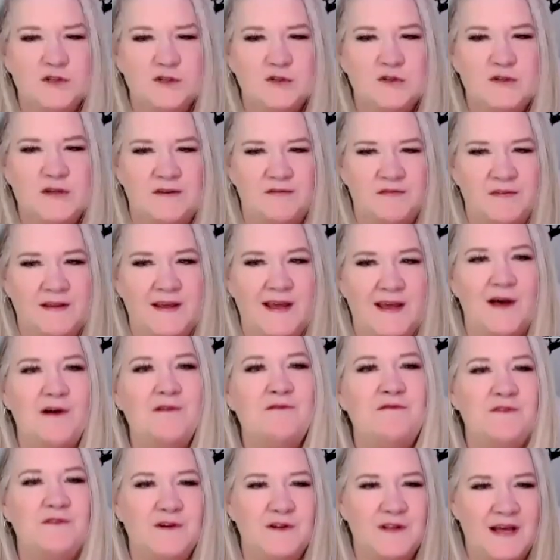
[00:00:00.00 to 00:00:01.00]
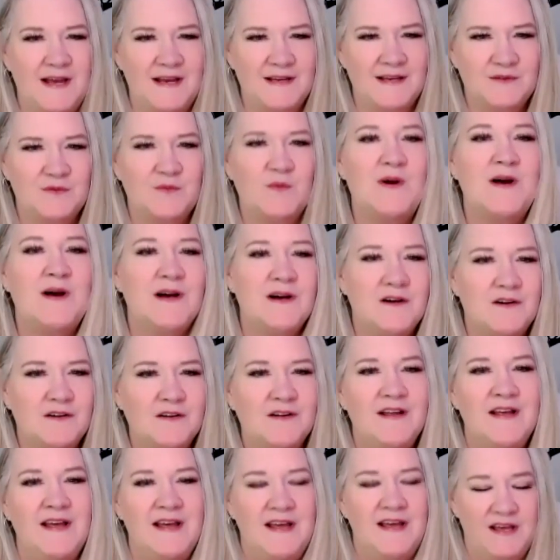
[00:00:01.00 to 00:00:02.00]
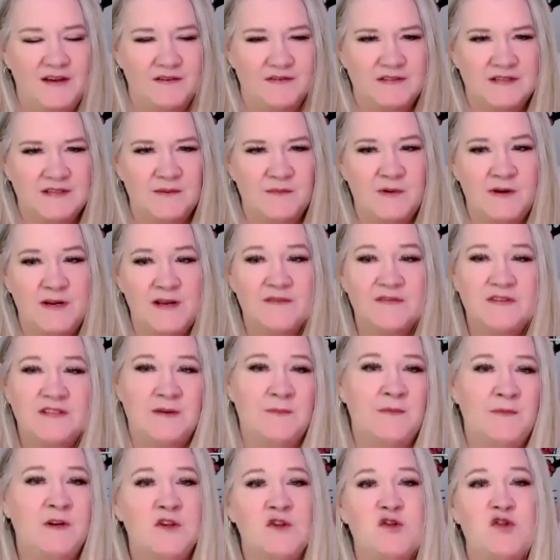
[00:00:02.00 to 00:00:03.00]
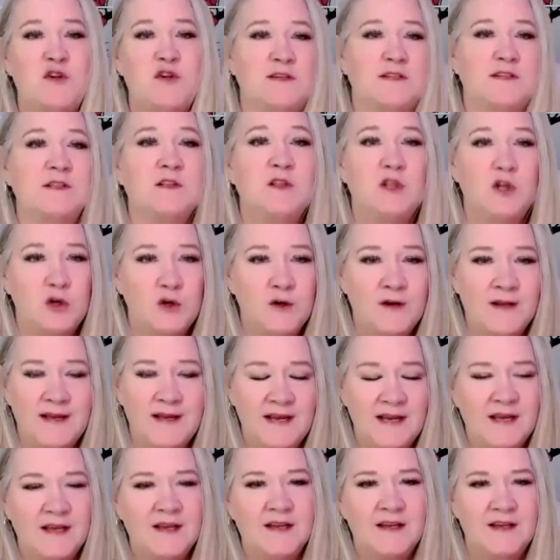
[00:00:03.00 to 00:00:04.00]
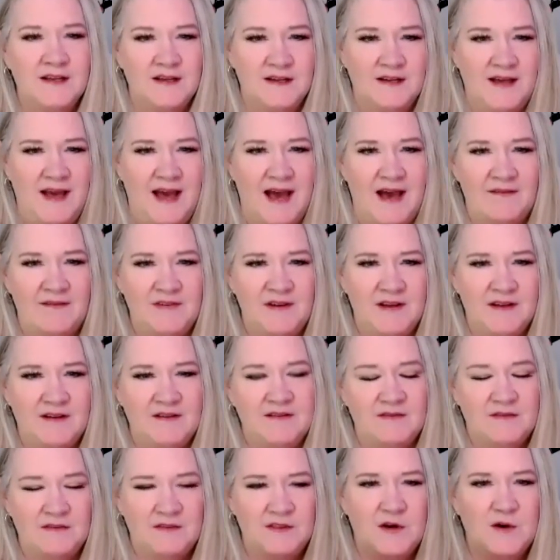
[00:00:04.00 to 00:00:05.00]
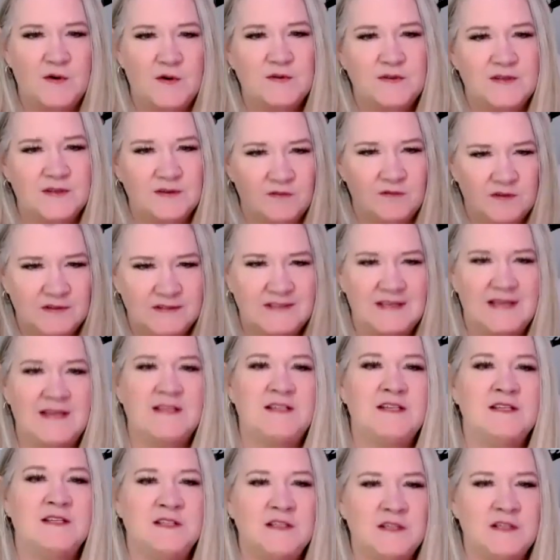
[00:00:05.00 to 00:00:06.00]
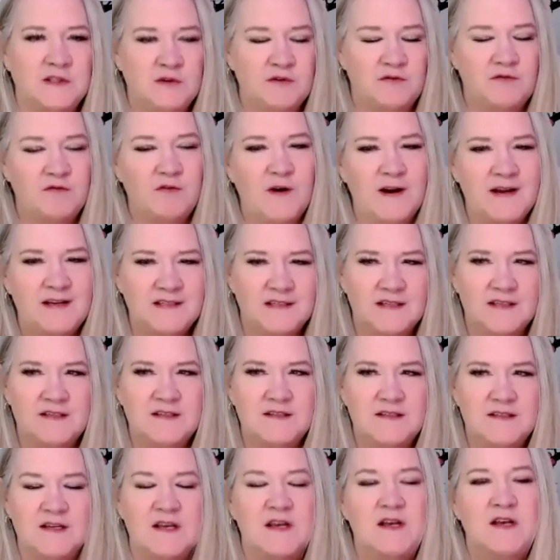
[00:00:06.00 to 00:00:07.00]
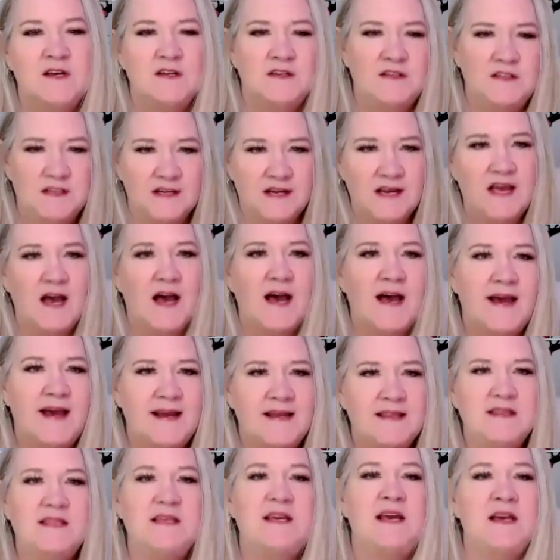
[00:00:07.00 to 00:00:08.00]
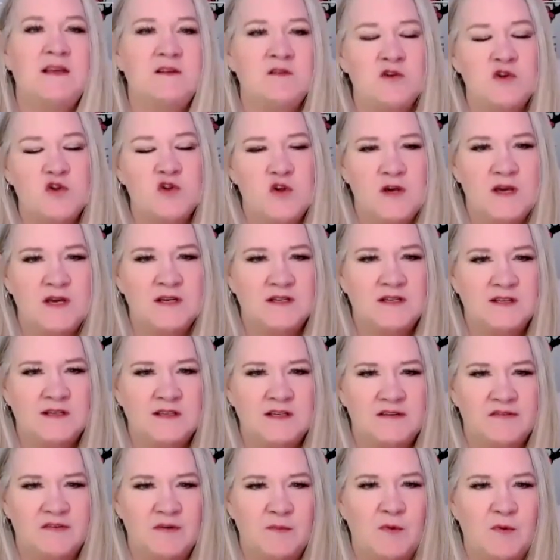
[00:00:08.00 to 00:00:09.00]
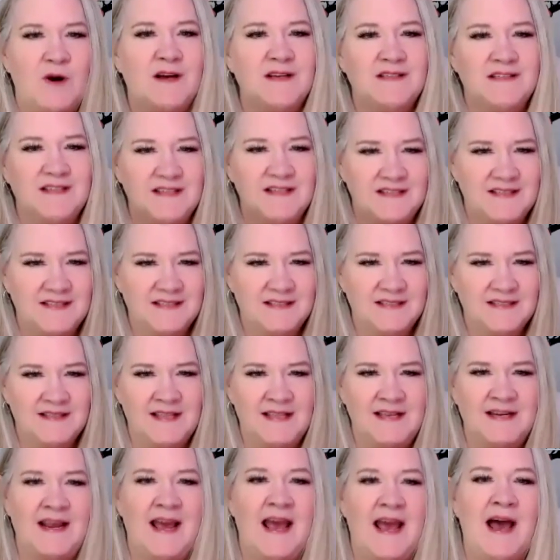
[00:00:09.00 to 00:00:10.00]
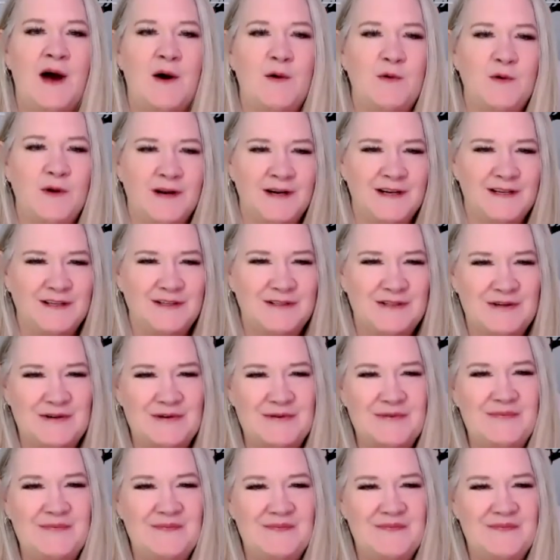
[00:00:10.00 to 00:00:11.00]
are definitely helpful as well. If someone is just learning, having those sentences or phrases to guide the energy into the different processes and then out on its own.